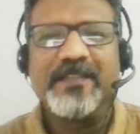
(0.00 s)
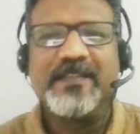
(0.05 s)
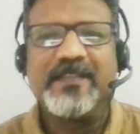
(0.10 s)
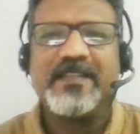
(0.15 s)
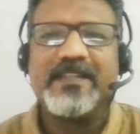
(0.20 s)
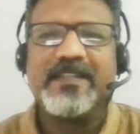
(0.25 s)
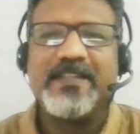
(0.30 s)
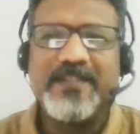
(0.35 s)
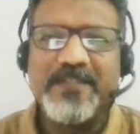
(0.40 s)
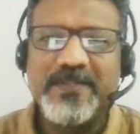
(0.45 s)

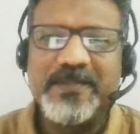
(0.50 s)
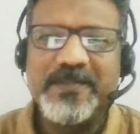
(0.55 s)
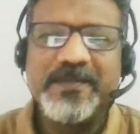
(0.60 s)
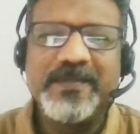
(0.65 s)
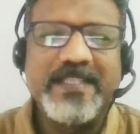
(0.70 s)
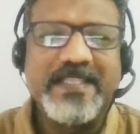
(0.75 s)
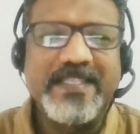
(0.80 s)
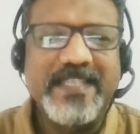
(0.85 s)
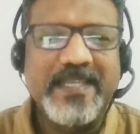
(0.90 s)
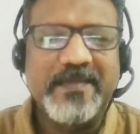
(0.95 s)
uh new
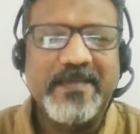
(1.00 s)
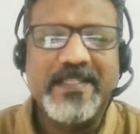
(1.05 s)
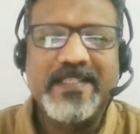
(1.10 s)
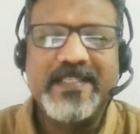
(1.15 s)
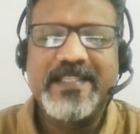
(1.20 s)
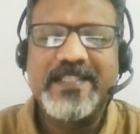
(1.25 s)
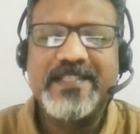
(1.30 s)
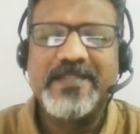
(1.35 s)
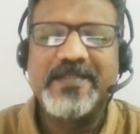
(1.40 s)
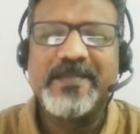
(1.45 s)
this
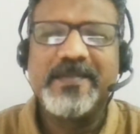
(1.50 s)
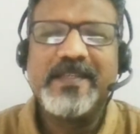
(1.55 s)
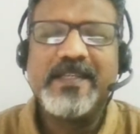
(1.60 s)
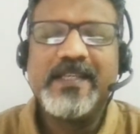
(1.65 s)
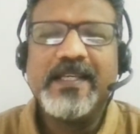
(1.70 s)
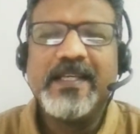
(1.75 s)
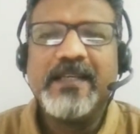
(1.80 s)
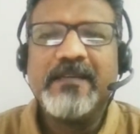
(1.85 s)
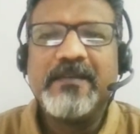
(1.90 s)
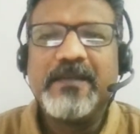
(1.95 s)
semester. So
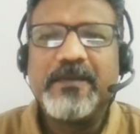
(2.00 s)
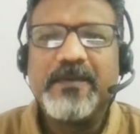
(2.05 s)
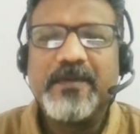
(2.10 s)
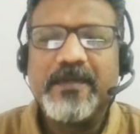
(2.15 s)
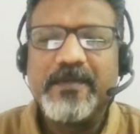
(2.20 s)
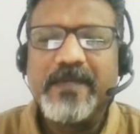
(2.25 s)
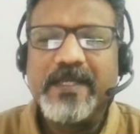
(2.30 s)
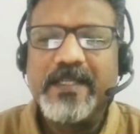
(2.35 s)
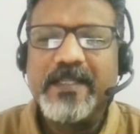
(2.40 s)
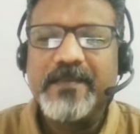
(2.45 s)
we want
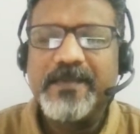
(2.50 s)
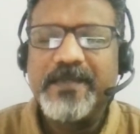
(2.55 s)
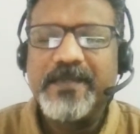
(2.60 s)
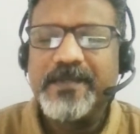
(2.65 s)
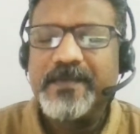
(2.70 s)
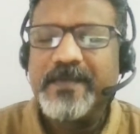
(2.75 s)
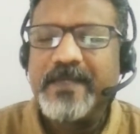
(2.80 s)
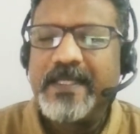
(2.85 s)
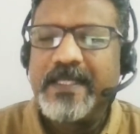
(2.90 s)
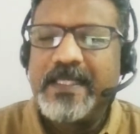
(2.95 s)
to welcome
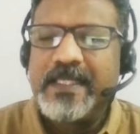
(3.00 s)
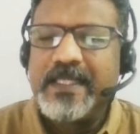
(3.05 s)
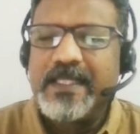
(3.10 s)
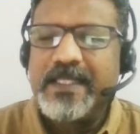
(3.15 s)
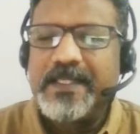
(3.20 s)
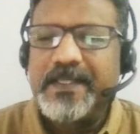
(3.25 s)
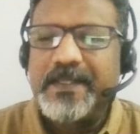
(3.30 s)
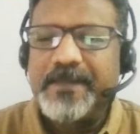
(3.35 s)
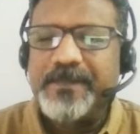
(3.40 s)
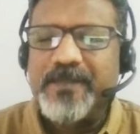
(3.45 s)
you.
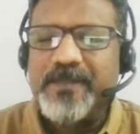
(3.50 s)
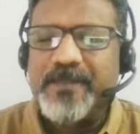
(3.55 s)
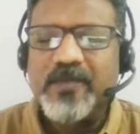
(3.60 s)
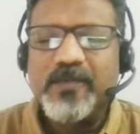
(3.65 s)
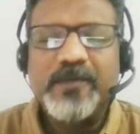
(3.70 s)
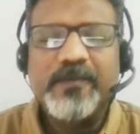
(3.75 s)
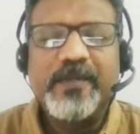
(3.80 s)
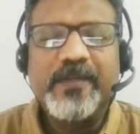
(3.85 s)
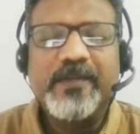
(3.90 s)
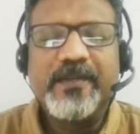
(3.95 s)
Um, so
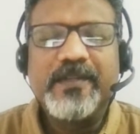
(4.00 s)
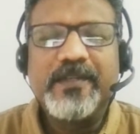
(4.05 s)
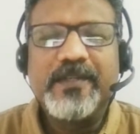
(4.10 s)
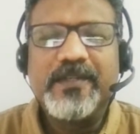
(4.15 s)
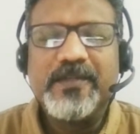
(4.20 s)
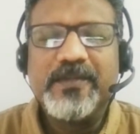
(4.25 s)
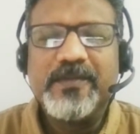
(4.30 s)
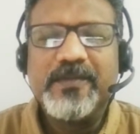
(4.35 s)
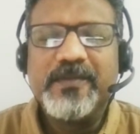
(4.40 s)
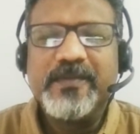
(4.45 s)
what we're going to
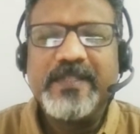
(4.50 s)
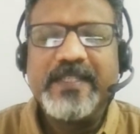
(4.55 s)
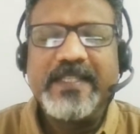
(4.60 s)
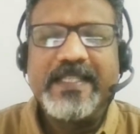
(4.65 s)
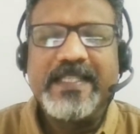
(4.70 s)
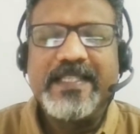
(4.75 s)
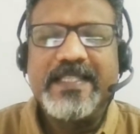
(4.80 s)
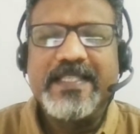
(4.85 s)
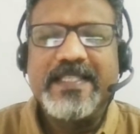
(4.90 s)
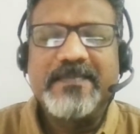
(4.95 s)
do
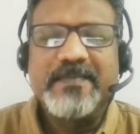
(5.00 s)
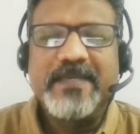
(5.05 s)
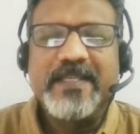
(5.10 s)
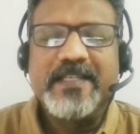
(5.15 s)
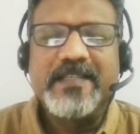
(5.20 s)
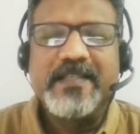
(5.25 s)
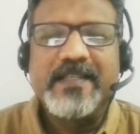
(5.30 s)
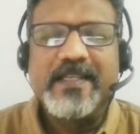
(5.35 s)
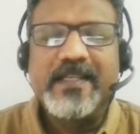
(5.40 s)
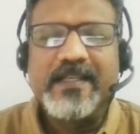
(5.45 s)
in this
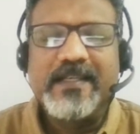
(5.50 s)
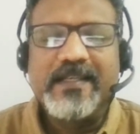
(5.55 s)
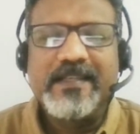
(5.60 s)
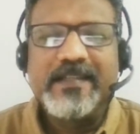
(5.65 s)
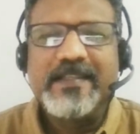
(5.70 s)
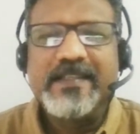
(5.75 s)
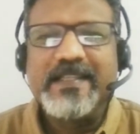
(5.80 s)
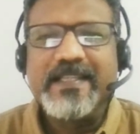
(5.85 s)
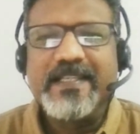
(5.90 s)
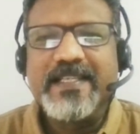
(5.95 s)
mentoring
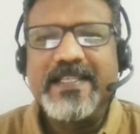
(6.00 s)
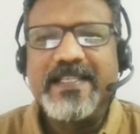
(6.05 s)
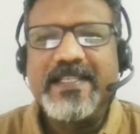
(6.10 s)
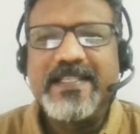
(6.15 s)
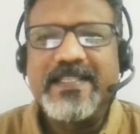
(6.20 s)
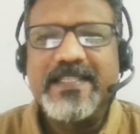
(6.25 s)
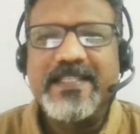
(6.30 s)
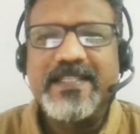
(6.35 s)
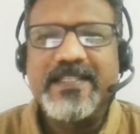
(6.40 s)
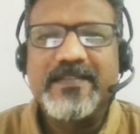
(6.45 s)
hour
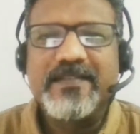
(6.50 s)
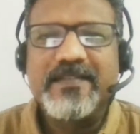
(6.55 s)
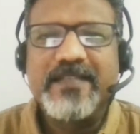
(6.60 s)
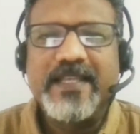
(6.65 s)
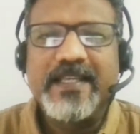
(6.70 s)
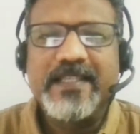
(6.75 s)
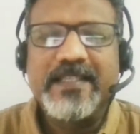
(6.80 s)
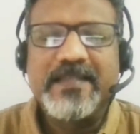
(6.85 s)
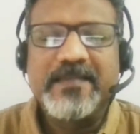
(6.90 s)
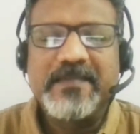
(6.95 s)
is to
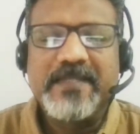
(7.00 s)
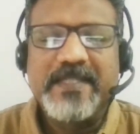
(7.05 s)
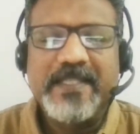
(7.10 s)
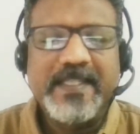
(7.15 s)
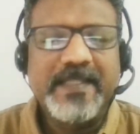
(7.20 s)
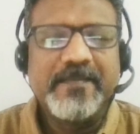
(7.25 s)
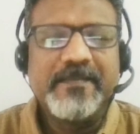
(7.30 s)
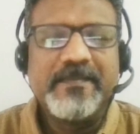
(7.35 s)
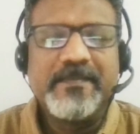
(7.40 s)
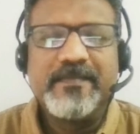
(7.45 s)
take some
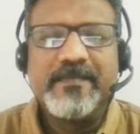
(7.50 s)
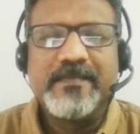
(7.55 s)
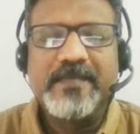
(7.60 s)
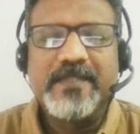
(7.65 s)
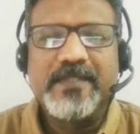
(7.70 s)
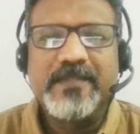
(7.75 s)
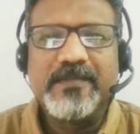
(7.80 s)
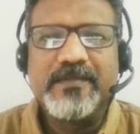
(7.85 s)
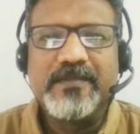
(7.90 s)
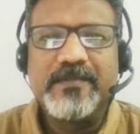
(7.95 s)
time
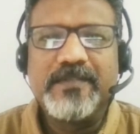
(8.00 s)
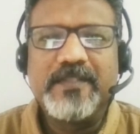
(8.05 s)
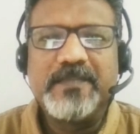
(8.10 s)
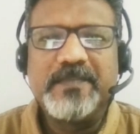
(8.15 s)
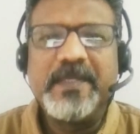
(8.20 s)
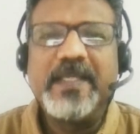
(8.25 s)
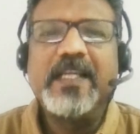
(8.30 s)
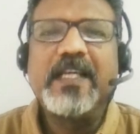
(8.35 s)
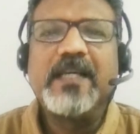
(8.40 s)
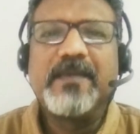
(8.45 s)
to
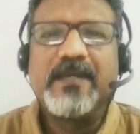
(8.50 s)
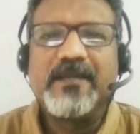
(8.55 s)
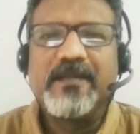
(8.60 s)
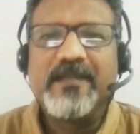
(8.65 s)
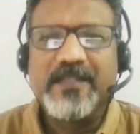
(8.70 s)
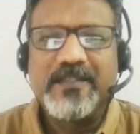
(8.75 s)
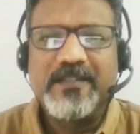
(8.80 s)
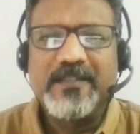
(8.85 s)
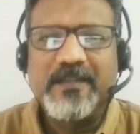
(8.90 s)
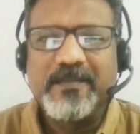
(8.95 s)
speak about
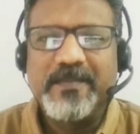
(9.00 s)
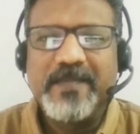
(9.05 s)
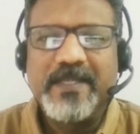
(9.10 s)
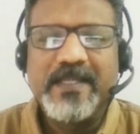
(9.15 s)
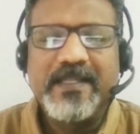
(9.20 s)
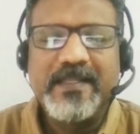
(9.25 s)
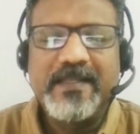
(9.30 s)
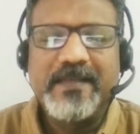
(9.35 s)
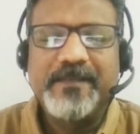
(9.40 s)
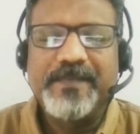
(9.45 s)
a topic,
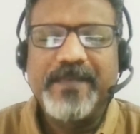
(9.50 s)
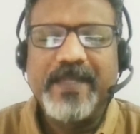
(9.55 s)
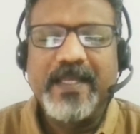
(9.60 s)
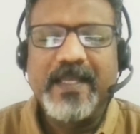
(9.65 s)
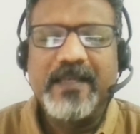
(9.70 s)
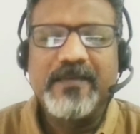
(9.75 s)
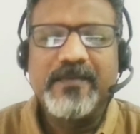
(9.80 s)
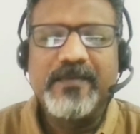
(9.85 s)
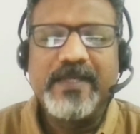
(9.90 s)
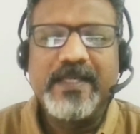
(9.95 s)

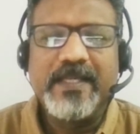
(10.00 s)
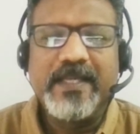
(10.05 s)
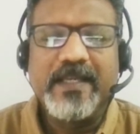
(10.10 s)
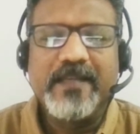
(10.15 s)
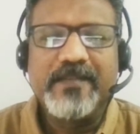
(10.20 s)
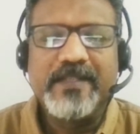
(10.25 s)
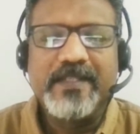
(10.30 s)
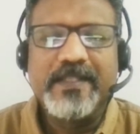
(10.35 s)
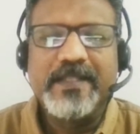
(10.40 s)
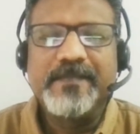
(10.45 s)
and we
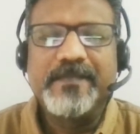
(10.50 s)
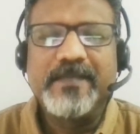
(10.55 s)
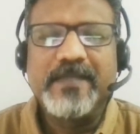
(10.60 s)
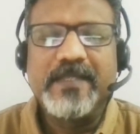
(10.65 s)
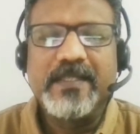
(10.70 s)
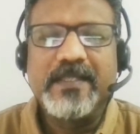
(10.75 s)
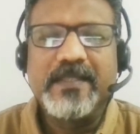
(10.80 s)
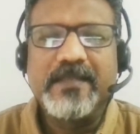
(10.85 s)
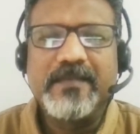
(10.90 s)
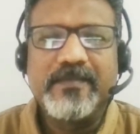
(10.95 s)
have a
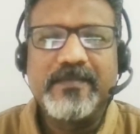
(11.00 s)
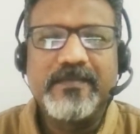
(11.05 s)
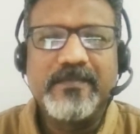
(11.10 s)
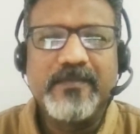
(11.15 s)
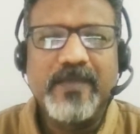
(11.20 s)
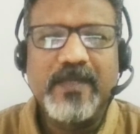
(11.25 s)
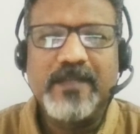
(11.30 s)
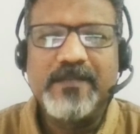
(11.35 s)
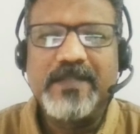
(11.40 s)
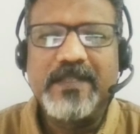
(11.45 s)
uh,
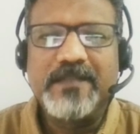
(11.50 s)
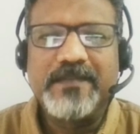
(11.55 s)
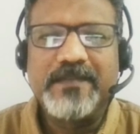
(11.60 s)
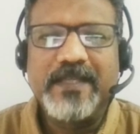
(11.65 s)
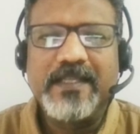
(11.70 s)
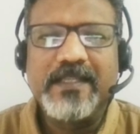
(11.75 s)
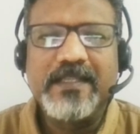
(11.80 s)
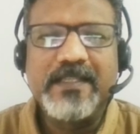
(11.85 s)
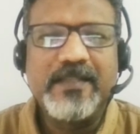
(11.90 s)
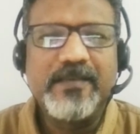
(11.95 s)
one of our
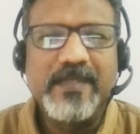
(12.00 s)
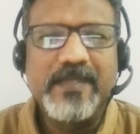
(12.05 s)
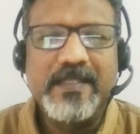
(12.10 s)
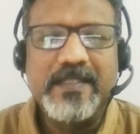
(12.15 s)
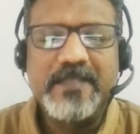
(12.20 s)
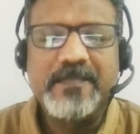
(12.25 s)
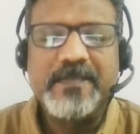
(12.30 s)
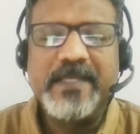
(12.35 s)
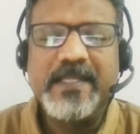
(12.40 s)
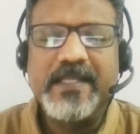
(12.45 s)
faculty will
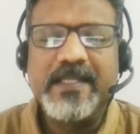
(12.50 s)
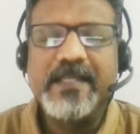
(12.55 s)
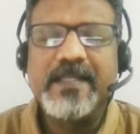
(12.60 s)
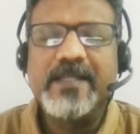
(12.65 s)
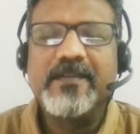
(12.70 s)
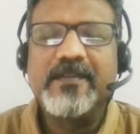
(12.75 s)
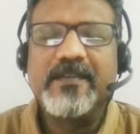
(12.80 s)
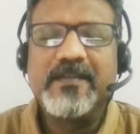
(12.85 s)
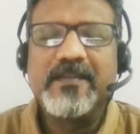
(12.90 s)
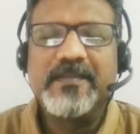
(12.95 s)
speak
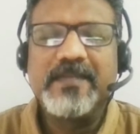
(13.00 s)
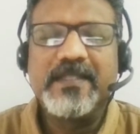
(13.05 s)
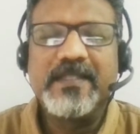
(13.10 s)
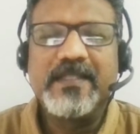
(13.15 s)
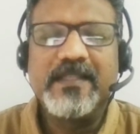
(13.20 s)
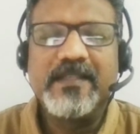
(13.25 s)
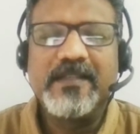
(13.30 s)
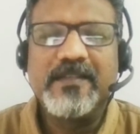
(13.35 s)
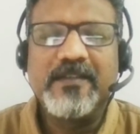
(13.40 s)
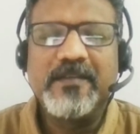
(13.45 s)
on a
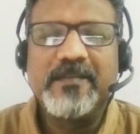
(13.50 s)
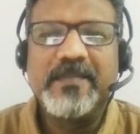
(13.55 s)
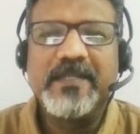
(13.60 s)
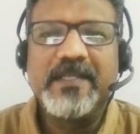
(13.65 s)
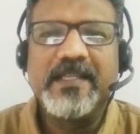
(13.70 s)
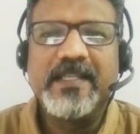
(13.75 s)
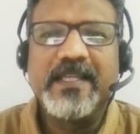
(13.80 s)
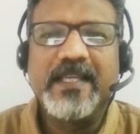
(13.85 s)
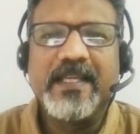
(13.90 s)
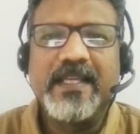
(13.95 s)
particular
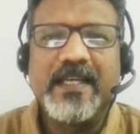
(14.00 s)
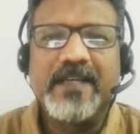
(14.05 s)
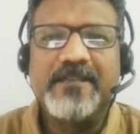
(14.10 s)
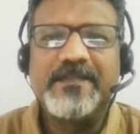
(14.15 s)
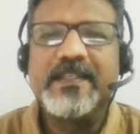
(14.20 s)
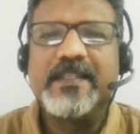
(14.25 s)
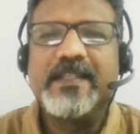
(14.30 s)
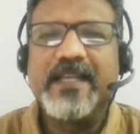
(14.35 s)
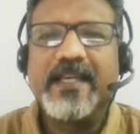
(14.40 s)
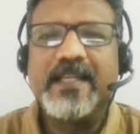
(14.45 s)
topic, and
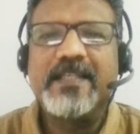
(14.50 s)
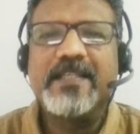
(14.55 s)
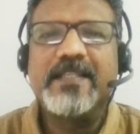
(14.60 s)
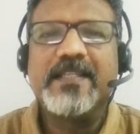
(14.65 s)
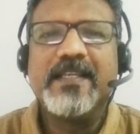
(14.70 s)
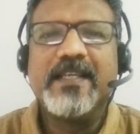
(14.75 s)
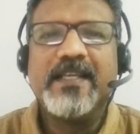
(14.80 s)
after that,